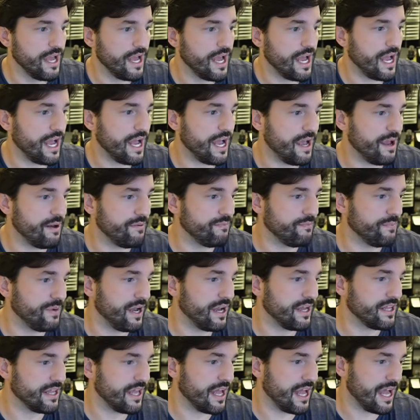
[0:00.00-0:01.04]

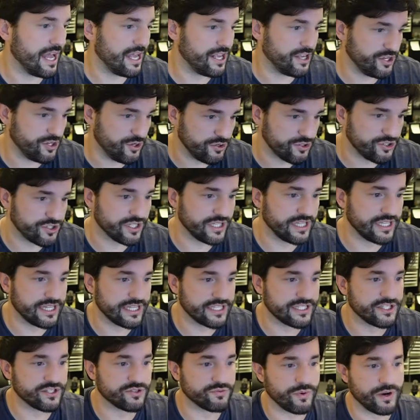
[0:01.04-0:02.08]
But usually
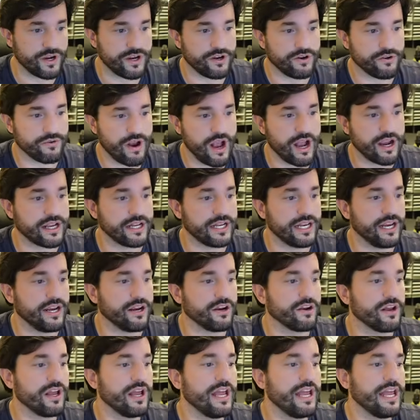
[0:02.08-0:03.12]
this is where you're rocking
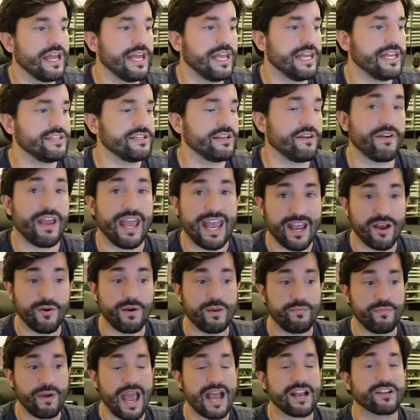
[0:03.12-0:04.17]
here, is you have
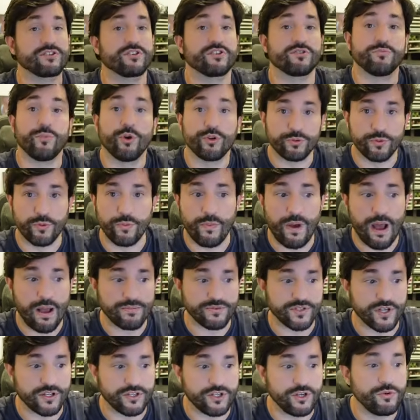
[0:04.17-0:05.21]
AoE packs, there's multiple mobs
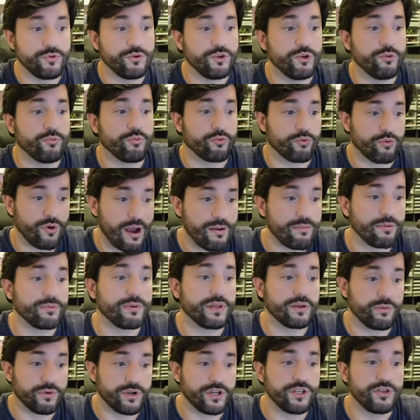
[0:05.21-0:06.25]
on you. You probably
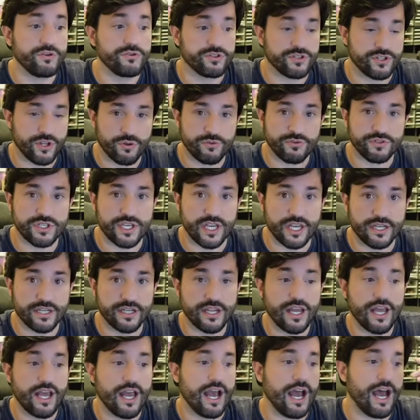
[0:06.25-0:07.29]
want to use Stone Skin,
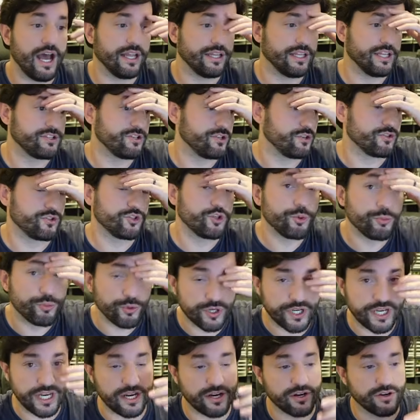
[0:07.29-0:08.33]
unless you're super
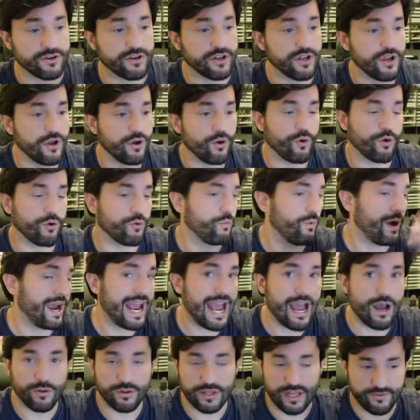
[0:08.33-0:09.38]
geared or way
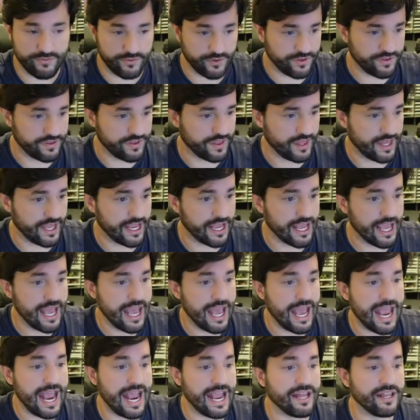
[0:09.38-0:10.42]
out level the thing.
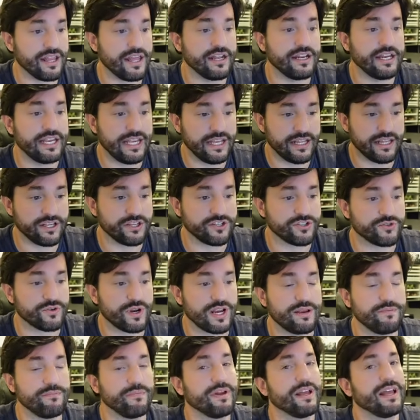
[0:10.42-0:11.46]
And then Healing
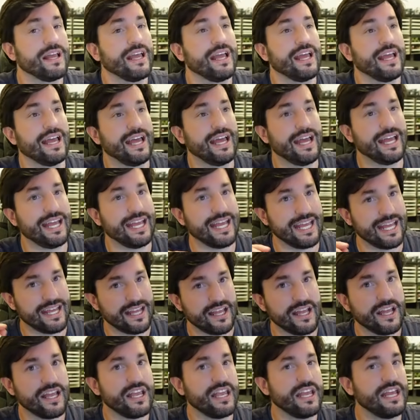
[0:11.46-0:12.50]
Stream.
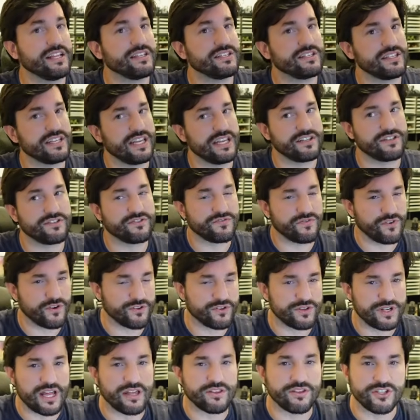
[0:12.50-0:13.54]
It's further
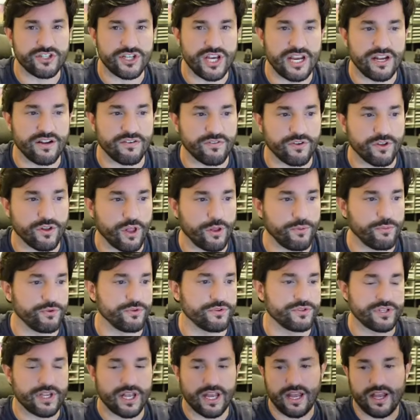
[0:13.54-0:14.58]
down the chain on
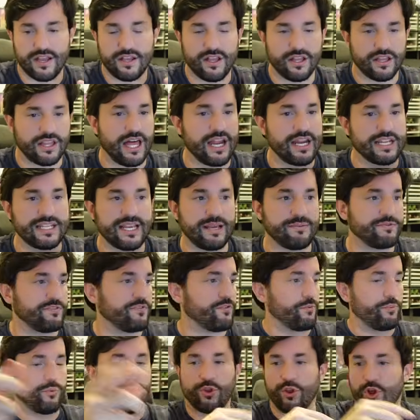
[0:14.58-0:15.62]
globals. A lot of times if you're
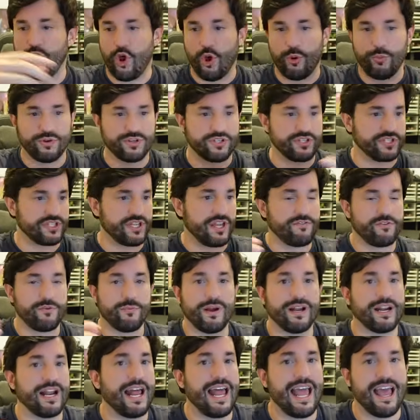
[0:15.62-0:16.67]
pulling a whole bunch of stuff, you
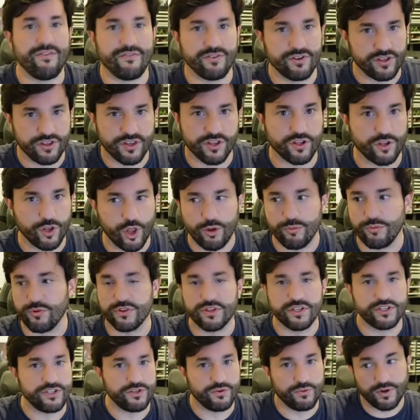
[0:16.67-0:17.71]
might not have the global
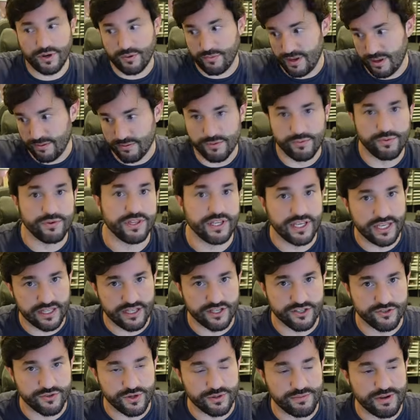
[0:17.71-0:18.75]
that you want to be able to put the Healing
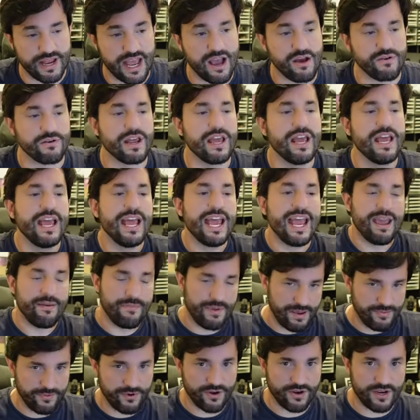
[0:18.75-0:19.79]
Stream down, and
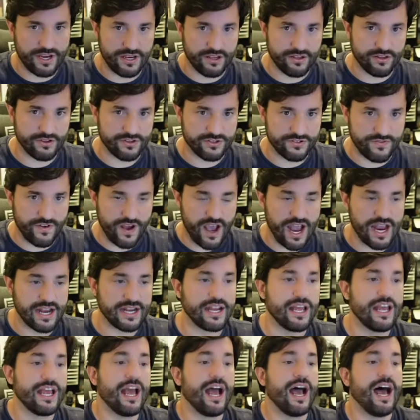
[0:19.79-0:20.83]
maybe your healer's fine.
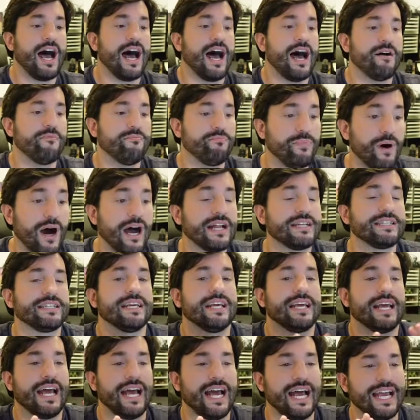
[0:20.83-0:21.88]
But
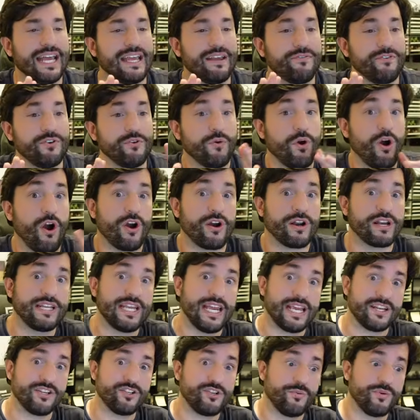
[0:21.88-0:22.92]
if you are
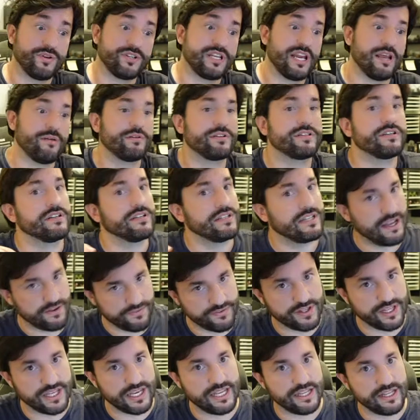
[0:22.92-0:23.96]
taking too much damage,
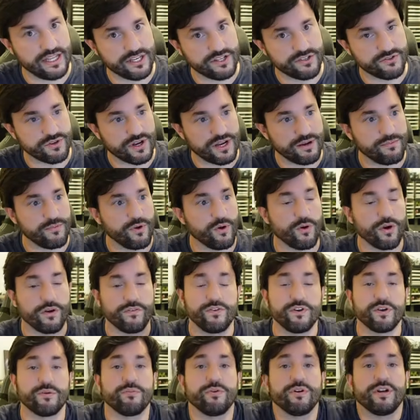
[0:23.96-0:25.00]
definitely Healing Stream, or if
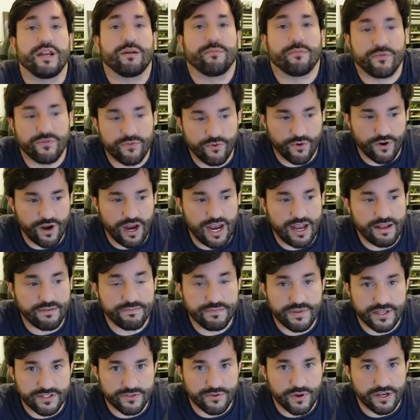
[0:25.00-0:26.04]
you can put it down beforehand,
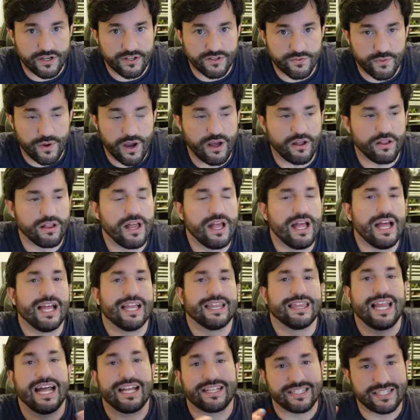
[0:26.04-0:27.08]
that's great as well.
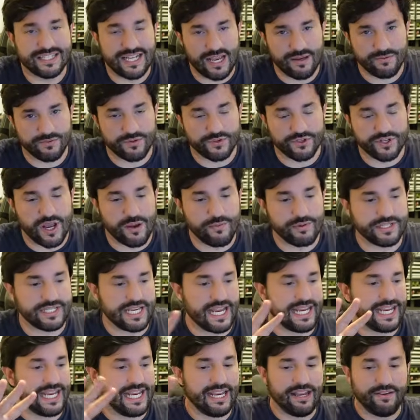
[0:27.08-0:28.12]
Lots of times with Shaman
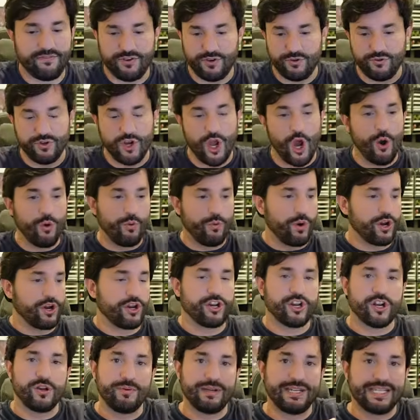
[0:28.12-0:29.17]
tanking, if you know where you're
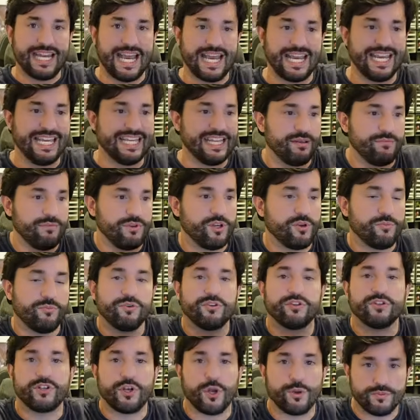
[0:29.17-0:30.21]
going to be tanking them, you can put
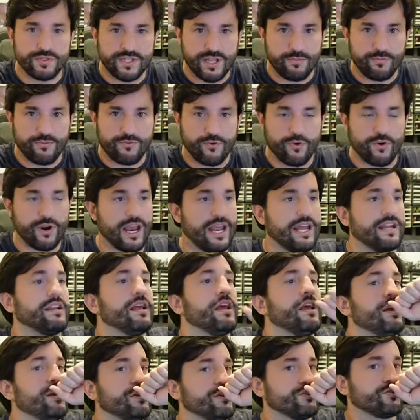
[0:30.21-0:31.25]
the totems down beforehand,
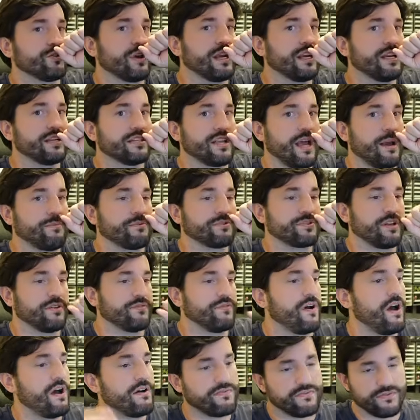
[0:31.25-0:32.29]
drink, top yourself
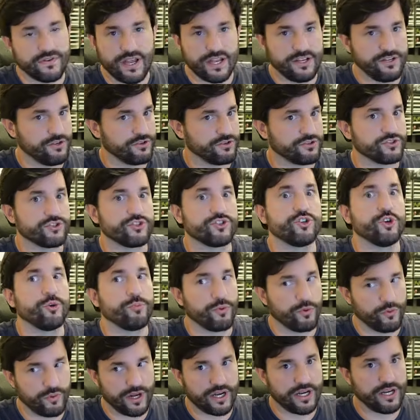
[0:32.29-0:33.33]
off, and you're
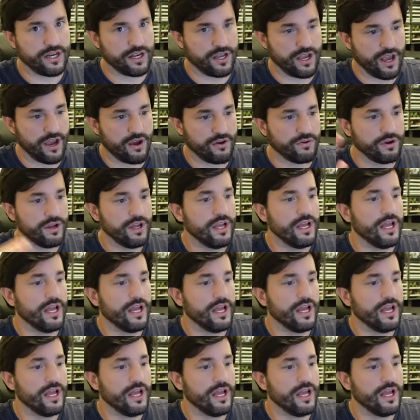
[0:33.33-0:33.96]
super ready to go.